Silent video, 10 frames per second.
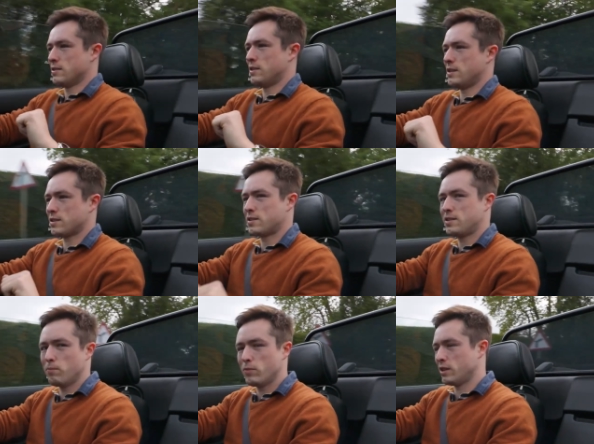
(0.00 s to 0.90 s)
so that's
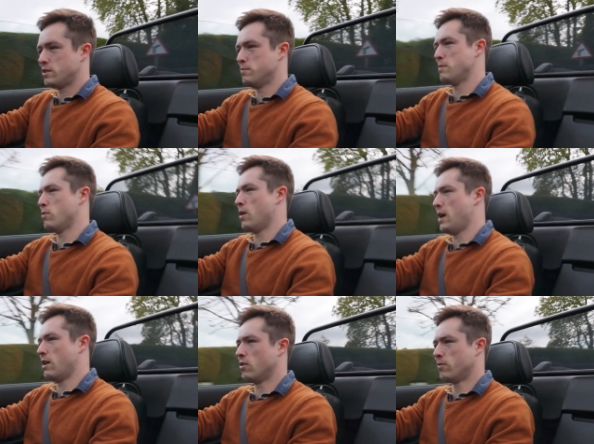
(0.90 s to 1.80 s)
something to be
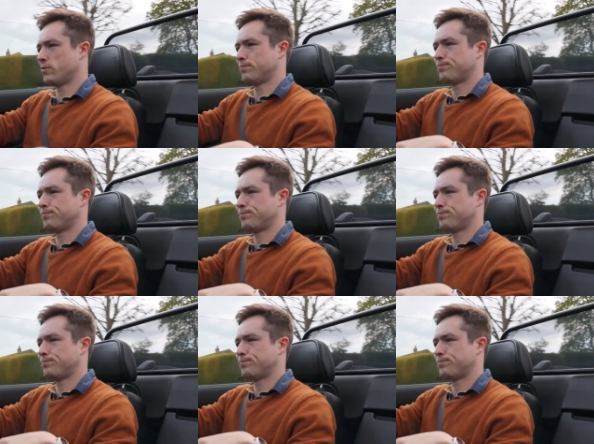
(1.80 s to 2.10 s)
aware of.